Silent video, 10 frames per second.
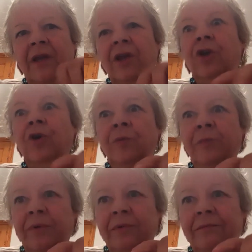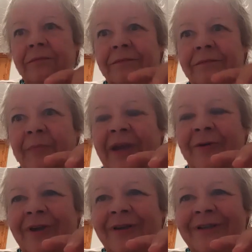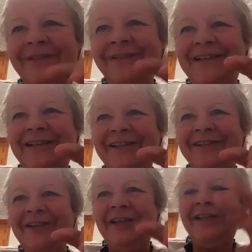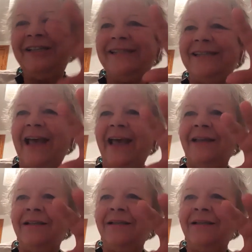cube period, to understand and